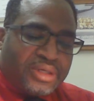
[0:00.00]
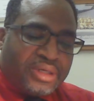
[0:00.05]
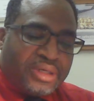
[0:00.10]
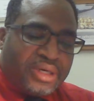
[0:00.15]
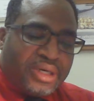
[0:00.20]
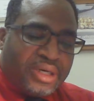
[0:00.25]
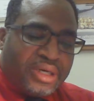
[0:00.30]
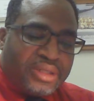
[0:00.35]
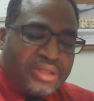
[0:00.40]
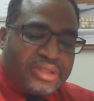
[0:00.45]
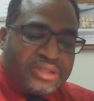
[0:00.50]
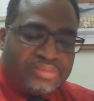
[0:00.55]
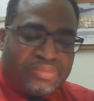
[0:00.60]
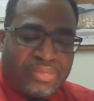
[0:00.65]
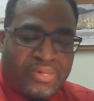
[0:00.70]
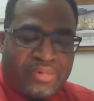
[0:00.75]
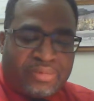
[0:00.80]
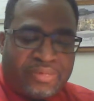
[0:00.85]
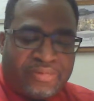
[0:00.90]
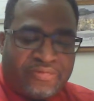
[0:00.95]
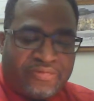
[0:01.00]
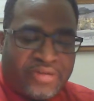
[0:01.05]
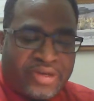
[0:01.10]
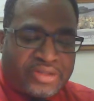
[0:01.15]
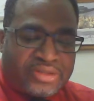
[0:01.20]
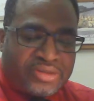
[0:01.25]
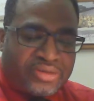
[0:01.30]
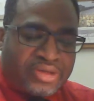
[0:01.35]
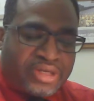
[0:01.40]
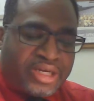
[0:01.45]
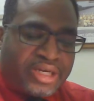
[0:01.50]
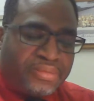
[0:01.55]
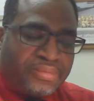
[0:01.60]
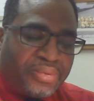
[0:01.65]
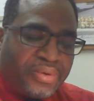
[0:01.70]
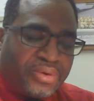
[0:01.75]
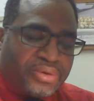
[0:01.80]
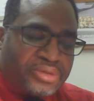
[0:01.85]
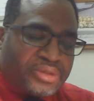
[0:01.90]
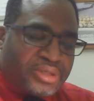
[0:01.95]
others both professionally and
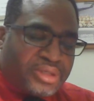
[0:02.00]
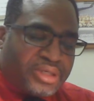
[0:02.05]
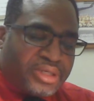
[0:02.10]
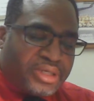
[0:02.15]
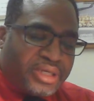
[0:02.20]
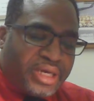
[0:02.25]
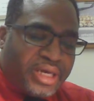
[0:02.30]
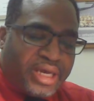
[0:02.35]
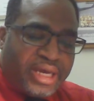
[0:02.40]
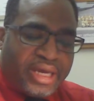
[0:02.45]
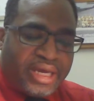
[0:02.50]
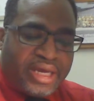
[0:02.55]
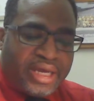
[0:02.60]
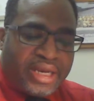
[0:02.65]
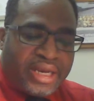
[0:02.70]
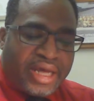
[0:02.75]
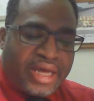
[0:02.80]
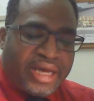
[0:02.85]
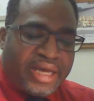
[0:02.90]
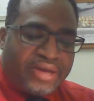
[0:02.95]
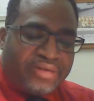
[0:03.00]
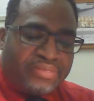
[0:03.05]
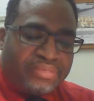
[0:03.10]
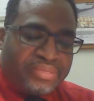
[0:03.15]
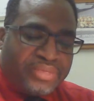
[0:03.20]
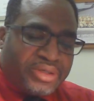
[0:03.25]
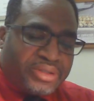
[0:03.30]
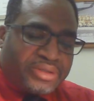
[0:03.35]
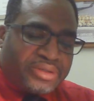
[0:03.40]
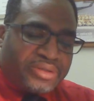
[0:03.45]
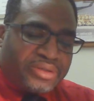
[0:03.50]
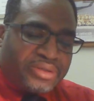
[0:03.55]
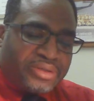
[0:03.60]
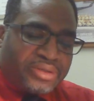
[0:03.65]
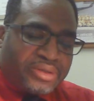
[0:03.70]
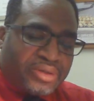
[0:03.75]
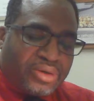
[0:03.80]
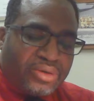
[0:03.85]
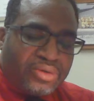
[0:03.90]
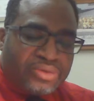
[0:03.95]
personally, and I have mentored,
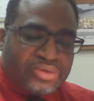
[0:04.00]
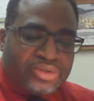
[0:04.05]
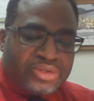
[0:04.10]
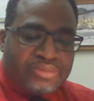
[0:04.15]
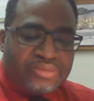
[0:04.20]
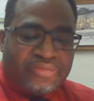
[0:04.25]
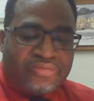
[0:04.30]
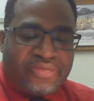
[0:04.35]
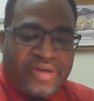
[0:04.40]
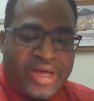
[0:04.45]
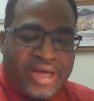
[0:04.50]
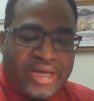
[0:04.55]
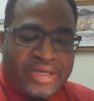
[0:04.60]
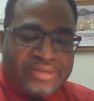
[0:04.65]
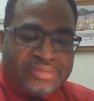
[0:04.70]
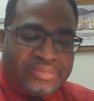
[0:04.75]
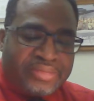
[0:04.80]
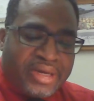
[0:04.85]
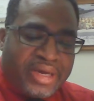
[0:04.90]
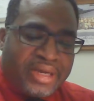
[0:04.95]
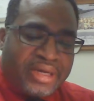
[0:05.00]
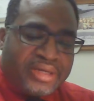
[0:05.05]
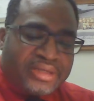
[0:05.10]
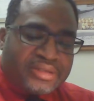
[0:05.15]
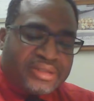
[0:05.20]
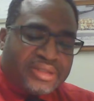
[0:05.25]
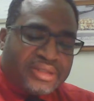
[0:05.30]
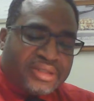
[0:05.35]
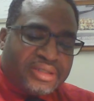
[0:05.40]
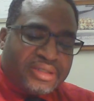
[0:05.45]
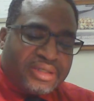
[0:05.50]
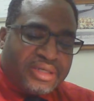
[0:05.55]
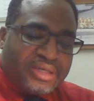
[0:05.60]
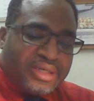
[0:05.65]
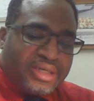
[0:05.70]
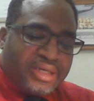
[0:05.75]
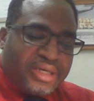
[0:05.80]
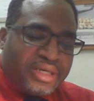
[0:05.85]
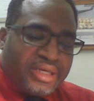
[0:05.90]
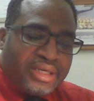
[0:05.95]
coached, supervised, managed,
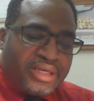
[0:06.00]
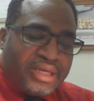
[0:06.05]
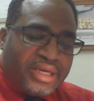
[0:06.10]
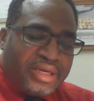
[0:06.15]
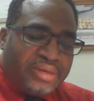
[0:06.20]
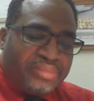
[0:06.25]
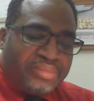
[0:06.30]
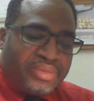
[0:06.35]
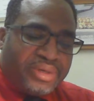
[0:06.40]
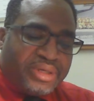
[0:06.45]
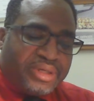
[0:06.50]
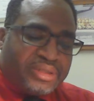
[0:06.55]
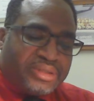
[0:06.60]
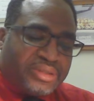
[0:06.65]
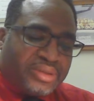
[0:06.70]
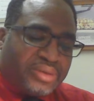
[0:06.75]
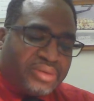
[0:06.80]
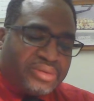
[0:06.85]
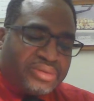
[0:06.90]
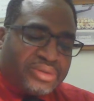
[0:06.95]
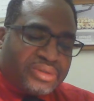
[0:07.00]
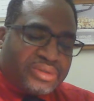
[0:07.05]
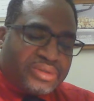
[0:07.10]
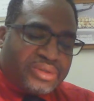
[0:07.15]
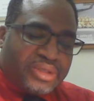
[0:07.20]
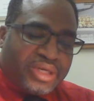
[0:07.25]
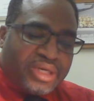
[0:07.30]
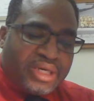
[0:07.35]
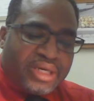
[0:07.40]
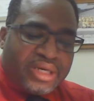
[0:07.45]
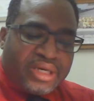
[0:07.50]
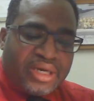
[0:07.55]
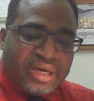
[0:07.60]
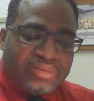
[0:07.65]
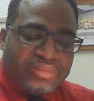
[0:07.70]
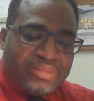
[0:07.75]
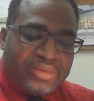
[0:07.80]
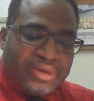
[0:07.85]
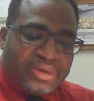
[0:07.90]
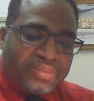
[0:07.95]
and led many soldiers and
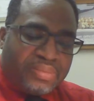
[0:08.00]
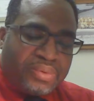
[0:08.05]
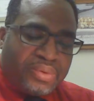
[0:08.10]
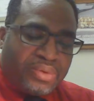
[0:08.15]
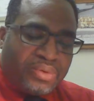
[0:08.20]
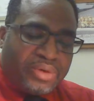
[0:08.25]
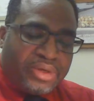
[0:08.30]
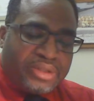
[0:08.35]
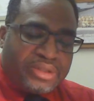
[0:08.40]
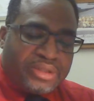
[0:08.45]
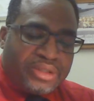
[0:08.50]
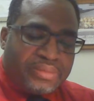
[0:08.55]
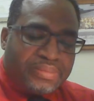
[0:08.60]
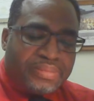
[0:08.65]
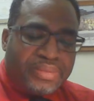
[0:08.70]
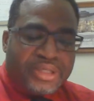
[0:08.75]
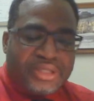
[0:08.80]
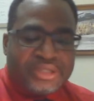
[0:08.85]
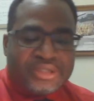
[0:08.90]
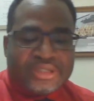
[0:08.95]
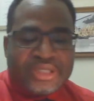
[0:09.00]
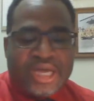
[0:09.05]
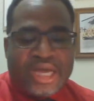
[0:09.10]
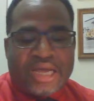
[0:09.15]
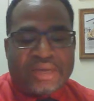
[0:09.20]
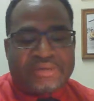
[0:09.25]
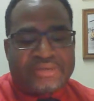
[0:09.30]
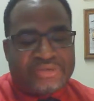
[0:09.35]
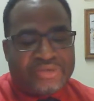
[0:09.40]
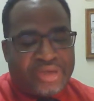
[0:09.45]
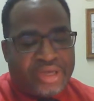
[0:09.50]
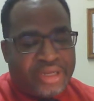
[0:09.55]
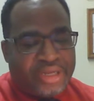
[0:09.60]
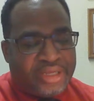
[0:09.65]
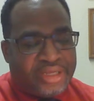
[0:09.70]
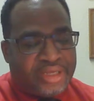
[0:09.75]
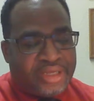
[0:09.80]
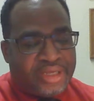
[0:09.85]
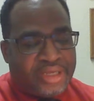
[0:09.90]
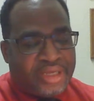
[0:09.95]
government employees in peacetime training
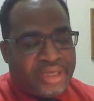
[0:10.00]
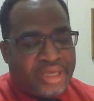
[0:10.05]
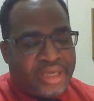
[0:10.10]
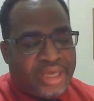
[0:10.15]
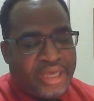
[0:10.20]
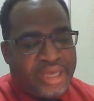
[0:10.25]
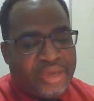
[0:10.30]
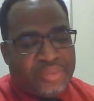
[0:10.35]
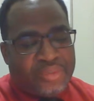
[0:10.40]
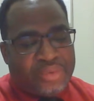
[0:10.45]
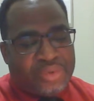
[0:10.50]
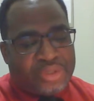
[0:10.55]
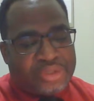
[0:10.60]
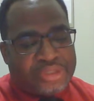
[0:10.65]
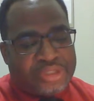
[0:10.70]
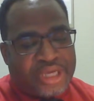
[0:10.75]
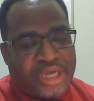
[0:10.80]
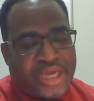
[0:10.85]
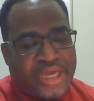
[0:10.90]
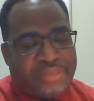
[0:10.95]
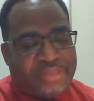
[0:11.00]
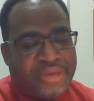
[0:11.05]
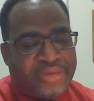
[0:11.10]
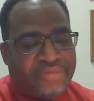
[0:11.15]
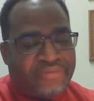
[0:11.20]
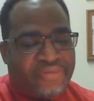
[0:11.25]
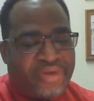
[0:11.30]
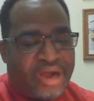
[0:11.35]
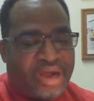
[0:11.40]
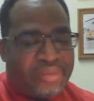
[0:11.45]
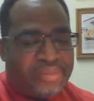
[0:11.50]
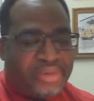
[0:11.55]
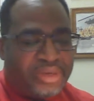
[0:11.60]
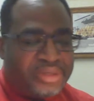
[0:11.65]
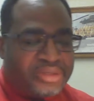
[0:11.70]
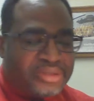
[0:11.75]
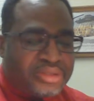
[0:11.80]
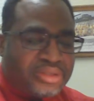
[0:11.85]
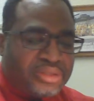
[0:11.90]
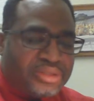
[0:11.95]
and wartime
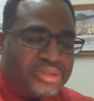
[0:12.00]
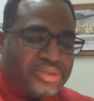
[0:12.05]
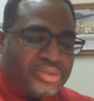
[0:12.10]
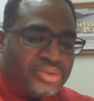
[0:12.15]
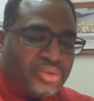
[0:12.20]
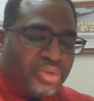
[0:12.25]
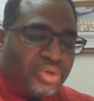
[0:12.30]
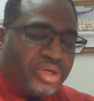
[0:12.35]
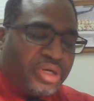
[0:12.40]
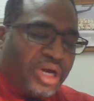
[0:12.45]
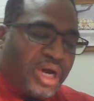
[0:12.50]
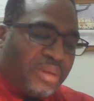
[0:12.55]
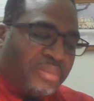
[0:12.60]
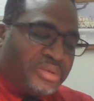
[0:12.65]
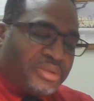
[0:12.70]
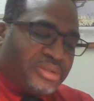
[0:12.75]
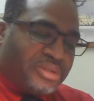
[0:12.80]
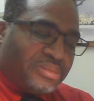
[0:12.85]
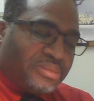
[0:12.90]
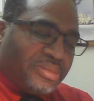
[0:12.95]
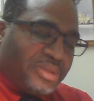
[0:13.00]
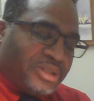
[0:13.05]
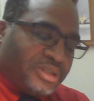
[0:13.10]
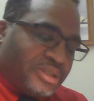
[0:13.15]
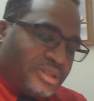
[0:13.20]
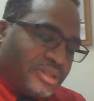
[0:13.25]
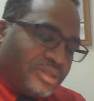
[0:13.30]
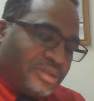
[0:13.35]
environments to accomplish the mission.